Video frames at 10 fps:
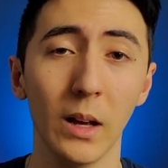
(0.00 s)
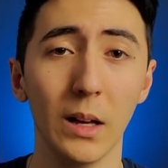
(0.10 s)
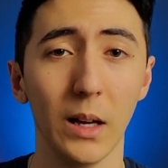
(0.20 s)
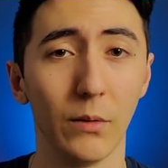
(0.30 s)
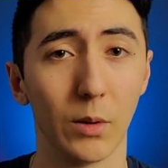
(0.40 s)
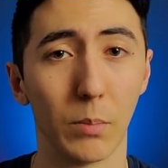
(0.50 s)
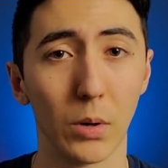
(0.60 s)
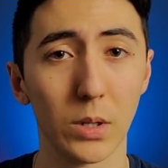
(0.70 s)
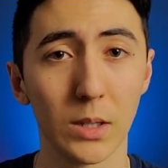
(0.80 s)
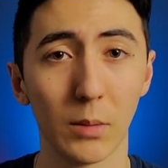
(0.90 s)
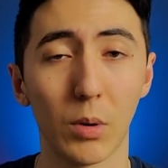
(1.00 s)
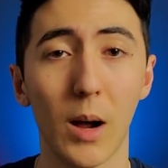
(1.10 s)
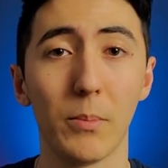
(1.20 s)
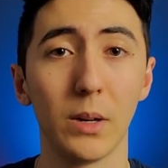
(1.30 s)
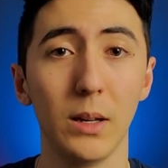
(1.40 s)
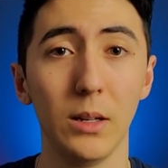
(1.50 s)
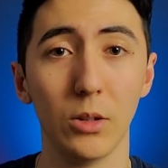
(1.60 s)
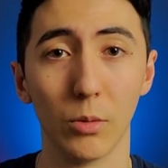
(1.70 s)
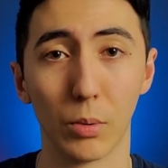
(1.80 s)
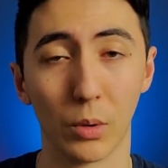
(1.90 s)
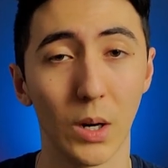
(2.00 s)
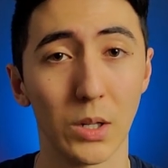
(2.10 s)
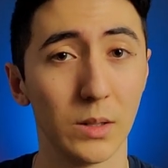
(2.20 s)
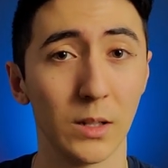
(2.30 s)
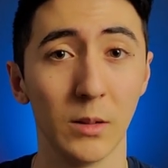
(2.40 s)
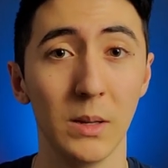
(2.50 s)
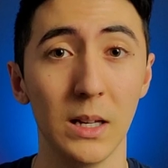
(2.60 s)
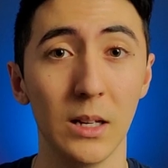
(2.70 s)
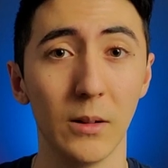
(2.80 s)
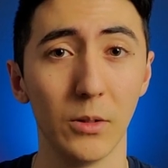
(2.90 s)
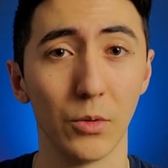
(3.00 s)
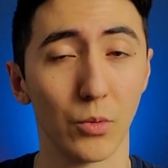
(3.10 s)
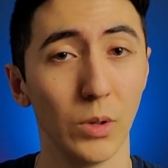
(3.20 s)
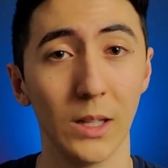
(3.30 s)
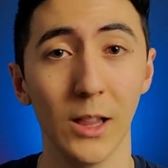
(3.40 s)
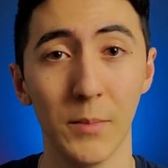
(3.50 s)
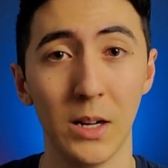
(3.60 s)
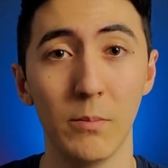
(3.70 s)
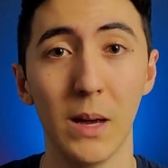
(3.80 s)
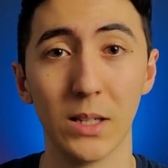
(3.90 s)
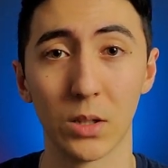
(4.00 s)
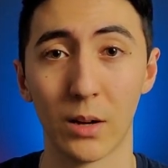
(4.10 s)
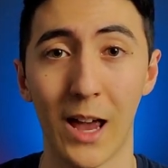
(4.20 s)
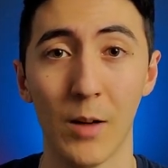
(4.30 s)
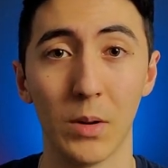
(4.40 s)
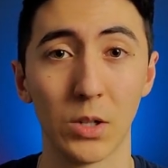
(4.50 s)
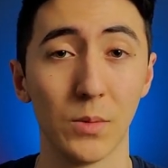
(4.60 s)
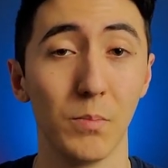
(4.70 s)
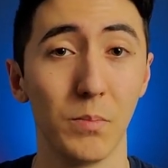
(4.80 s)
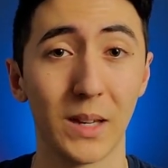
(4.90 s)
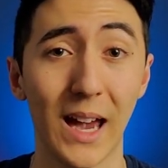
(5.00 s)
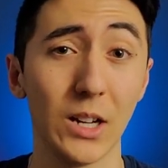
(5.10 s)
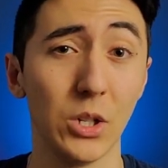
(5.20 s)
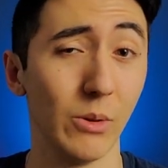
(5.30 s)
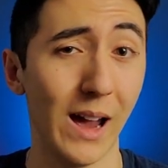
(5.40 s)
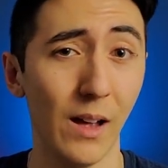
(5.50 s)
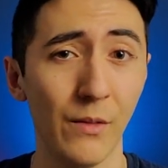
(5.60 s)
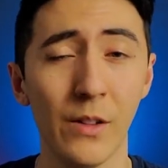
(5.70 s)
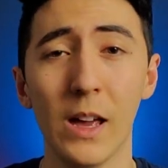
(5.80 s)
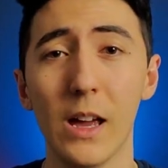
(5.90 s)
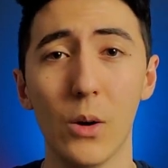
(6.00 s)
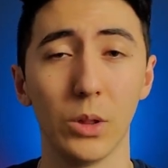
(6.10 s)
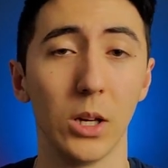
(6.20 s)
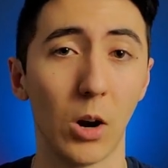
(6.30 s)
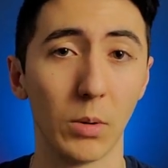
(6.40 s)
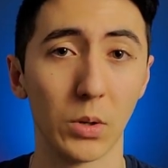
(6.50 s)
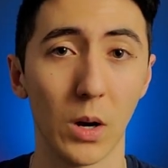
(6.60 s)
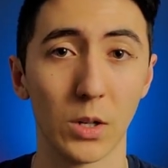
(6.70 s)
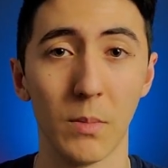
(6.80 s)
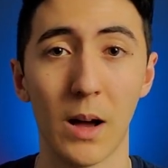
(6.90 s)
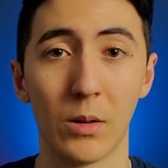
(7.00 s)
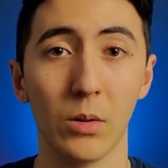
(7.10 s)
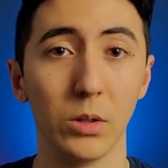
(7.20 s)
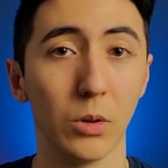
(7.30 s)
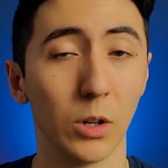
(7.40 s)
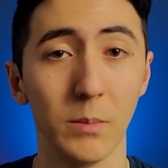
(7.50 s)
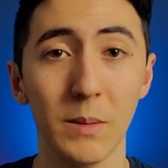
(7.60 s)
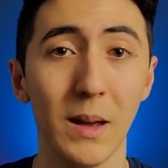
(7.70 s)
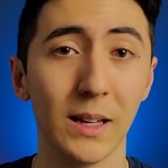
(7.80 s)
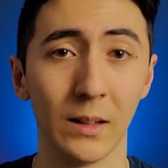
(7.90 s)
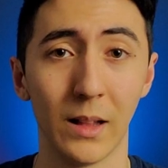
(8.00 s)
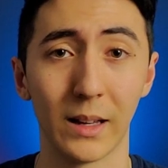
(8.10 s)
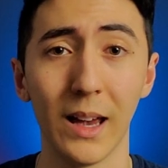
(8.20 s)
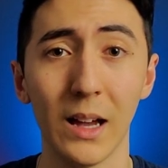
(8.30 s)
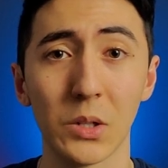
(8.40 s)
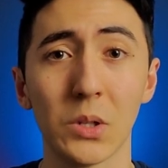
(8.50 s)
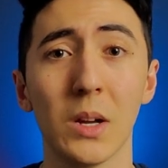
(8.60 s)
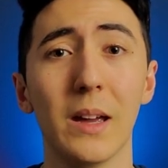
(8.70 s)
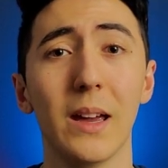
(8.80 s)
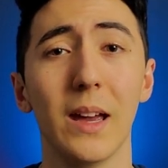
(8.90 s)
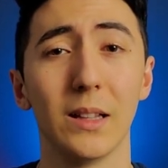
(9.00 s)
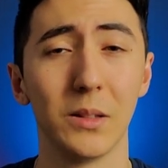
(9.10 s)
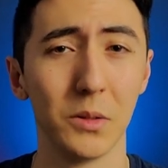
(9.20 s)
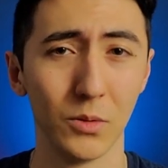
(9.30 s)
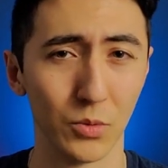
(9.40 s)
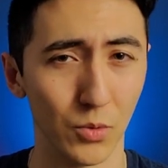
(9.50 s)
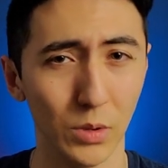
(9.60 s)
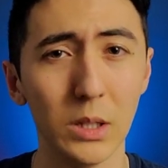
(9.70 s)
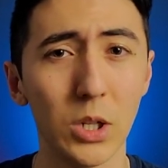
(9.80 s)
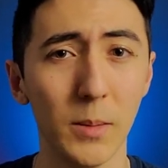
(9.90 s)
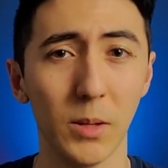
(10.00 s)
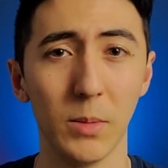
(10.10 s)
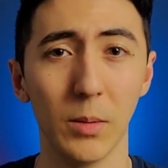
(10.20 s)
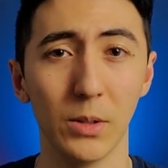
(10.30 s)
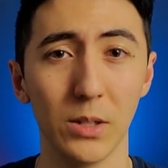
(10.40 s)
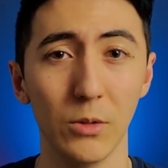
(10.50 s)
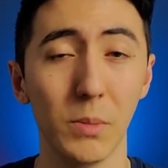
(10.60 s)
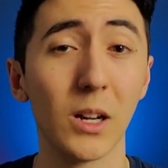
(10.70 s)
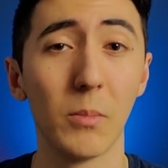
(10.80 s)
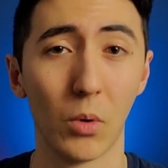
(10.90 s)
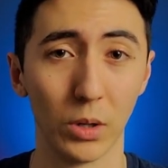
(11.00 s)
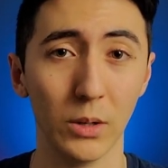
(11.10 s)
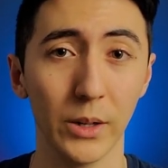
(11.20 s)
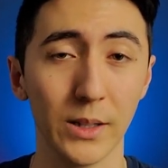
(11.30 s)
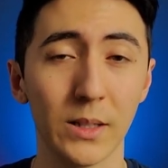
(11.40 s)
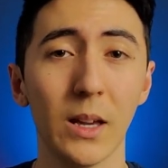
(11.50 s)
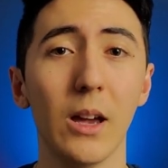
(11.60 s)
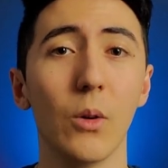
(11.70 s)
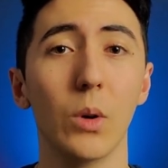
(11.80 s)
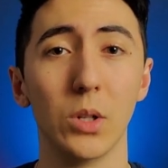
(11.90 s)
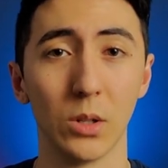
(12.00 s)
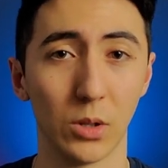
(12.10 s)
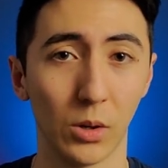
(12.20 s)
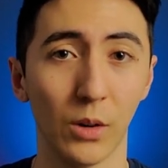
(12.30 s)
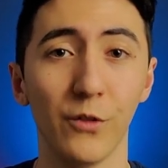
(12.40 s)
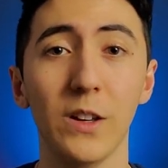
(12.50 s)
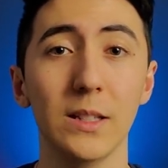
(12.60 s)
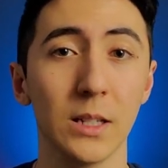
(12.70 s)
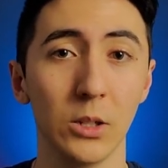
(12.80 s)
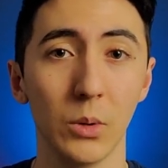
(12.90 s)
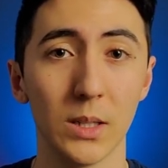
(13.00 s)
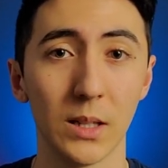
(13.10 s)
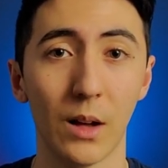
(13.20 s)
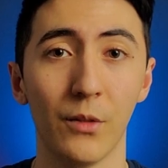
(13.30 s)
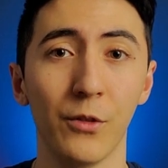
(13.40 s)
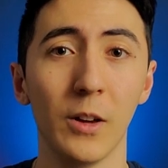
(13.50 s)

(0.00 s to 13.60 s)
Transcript: If you're purchasing property, your progression is going to be really limited based on how much cash you have. With the arbitrage model, you're going to be making a lot of cash. It's really cheap to be able to pick up more units, which in turn feeds into itself.